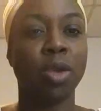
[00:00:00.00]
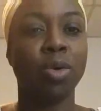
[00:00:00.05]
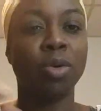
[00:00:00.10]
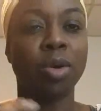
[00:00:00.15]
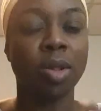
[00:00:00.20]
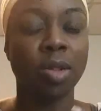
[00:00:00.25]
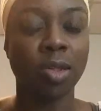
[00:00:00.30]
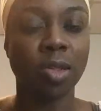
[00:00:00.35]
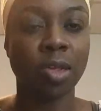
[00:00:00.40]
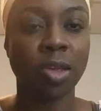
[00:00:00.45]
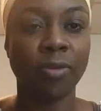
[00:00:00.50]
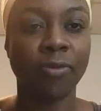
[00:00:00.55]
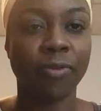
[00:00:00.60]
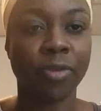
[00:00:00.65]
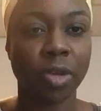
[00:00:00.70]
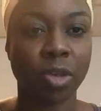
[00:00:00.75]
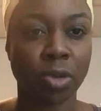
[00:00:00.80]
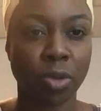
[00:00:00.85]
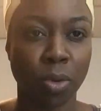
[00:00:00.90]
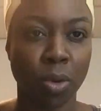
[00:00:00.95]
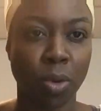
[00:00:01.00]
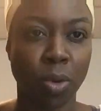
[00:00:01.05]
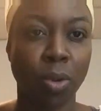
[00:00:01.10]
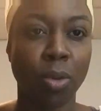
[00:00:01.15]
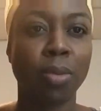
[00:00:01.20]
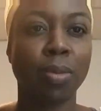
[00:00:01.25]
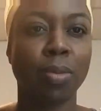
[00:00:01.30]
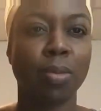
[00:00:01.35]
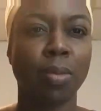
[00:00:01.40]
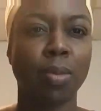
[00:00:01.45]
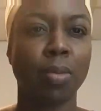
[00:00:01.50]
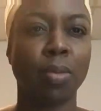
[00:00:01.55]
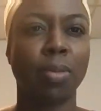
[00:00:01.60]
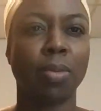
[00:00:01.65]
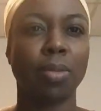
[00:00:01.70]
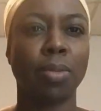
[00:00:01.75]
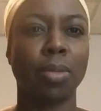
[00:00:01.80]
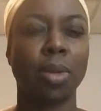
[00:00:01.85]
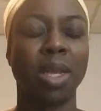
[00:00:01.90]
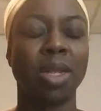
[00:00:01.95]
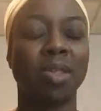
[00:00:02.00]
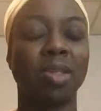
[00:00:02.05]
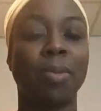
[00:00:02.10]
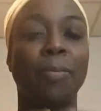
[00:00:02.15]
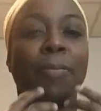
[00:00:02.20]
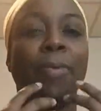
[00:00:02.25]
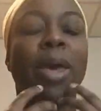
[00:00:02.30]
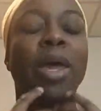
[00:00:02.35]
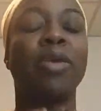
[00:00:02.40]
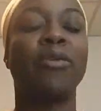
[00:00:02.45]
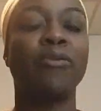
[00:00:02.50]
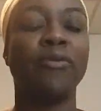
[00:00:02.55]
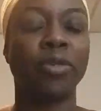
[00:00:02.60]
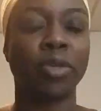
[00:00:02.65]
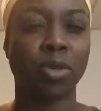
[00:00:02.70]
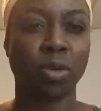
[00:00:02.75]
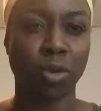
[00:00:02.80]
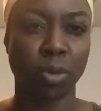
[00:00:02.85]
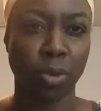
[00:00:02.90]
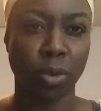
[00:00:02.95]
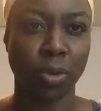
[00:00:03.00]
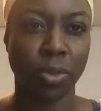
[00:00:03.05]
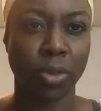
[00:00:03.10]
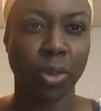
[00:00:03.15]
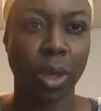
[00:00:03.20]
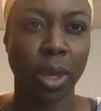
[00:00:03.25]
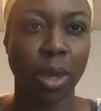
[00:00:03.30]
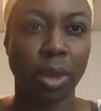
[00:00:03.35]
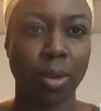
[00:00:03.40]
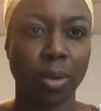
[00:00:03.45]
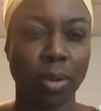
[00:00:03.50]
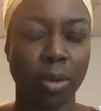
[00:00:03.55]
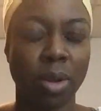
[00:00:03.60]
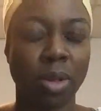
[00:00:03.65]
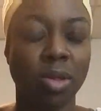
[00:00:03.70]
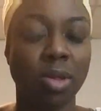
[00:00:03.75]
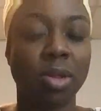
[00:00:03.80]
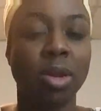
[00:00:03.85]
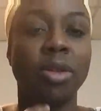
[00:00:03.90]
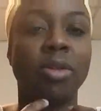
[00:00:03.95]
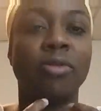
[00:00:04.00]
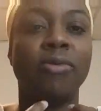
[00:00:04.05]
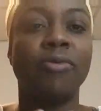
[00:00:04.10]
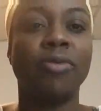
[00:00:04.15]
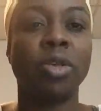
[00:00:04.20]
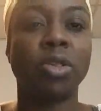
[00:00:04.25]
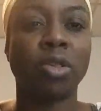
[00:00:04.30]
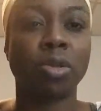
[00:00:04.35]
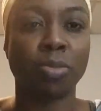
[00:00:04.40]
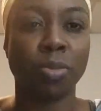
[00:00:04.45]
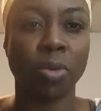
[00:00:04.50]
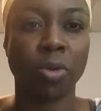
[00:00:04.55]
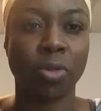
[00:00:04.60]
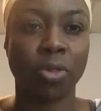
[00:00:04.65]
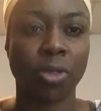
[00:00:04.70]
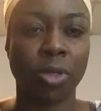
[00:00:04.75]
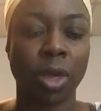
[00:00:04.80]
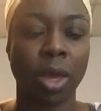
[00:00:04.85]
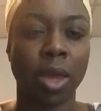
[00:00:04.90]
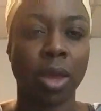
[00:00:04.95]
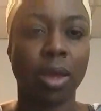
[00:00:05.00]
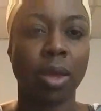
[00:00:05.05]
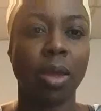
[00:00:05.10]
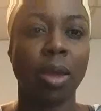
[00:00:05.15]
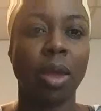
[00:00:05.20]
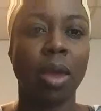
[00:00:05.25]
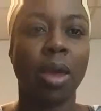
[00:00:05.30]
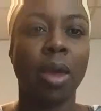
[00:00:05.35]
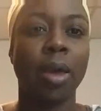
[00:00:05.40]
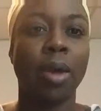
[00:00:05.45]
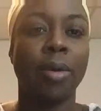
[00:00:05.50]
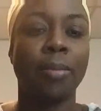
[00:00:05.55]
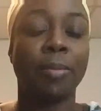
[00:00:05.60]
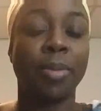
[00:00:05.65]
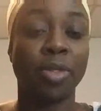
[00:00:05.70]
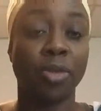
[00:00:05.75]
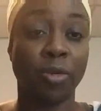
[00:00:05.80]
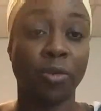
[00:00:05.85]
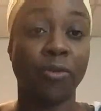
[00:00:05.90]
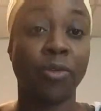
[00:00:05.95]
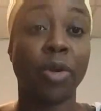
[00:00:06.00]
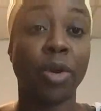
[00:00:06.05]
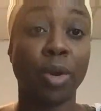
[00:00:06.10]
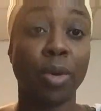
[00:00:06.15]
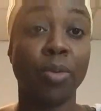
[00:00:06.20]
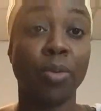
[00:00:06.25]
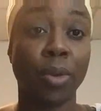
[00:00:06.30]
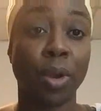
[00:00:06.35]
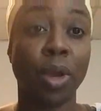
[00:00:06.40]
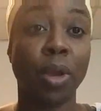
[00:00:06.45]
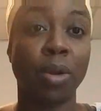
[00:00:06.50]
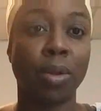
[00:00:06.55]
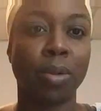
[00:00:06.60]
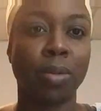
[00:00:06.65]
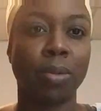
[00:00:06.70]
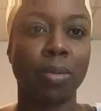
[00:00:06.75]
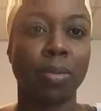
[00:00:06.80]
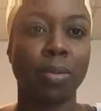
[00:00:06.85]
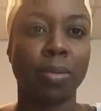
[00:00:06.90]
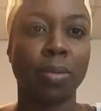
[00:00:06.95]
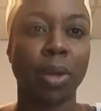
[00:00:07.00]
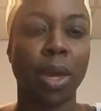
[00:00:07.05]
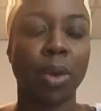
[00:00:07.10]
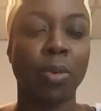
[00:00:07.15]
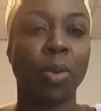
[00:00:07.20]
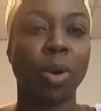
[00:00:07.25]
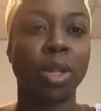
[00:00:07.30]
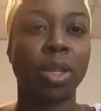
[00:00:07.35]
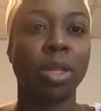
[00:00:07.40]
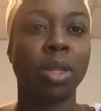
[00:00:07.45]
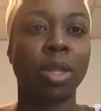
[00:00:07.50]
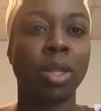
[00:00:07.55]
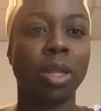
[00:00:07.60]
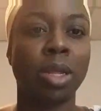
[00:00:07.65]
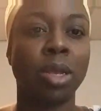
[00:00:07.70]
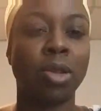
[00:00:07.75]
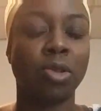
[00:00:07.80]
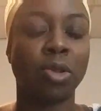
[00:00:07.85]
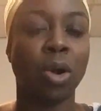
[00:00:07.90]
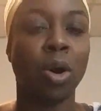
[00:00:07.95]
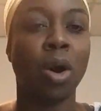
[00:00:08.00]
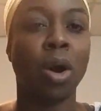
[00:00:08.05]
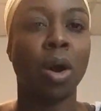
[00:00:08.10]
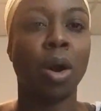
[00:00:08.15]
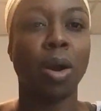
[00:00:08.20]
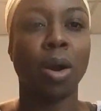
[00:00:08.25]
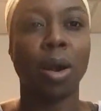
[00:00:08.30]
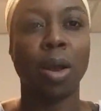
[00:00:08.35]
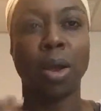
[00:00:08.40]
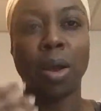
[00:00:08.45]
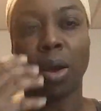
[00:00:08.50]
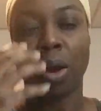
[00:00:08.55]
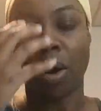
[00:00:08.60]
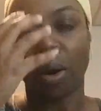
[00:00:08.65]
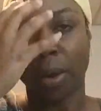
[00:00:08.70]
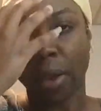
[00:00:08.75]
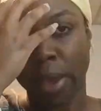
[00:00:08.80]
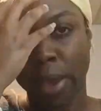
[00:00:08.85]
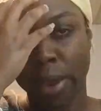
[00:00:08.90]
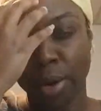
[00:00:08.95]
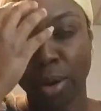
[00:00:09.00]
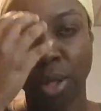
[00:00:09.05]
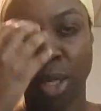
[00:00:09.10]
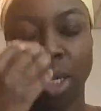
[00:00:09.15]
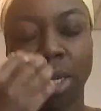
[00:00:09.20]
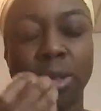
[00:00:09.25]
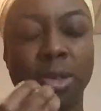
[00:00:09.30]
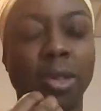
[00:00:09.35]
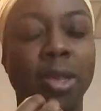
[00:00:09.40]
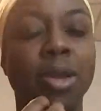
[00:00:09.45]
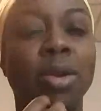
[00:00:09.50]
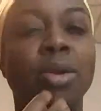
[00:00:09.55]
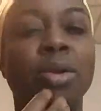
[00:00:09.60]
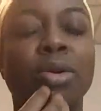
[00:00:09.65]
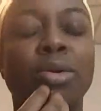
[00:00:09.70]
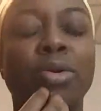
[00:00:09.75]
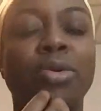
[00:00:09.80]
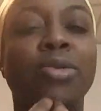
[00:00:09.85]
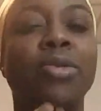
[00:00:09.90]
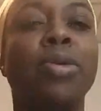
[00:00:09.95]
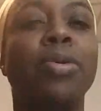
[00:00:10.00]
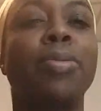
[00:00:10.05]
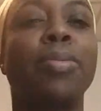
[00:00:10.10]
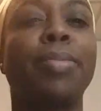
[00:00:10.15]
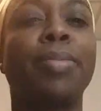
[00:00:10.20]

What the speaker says: you can see physical. It's a metaphysical thing, it's an invisible thing, but they're very real. And what these are energy centers